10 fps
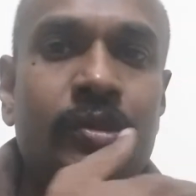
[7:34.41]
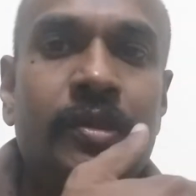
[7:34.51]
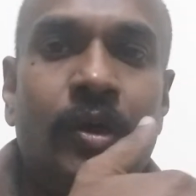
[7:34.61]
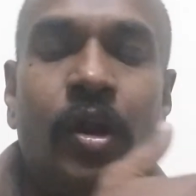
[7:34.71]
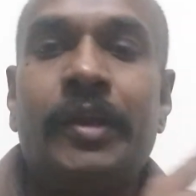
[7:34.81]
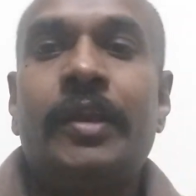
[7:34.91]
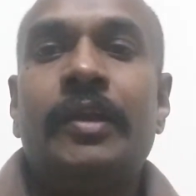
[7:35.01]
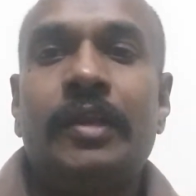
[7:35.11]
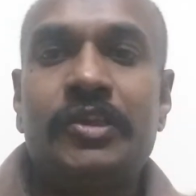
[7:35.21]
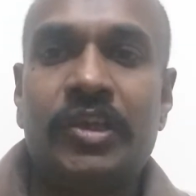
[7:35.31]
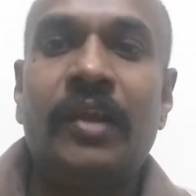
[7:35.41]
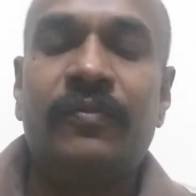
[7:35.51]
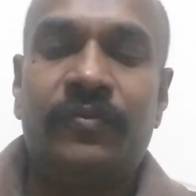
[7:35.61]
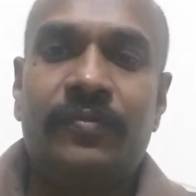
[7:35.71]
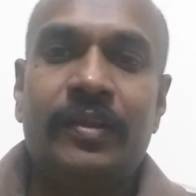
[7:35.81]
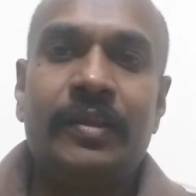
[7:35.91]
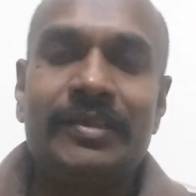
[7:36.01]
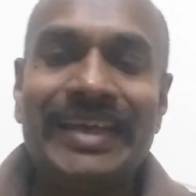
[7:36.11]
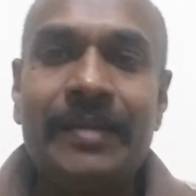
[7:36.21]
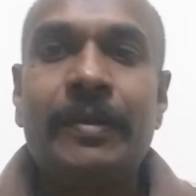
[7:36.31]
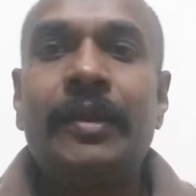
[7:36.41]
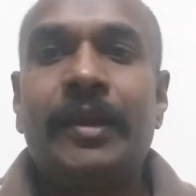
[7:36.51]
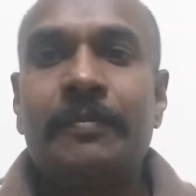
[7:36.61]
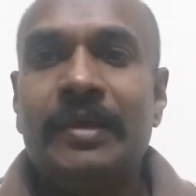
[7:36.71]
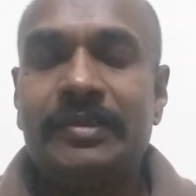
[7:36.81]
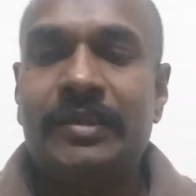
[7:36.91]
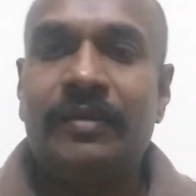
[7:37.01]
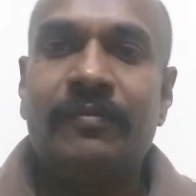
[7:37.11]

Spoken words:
to the continental shelf in the sedimentary basin,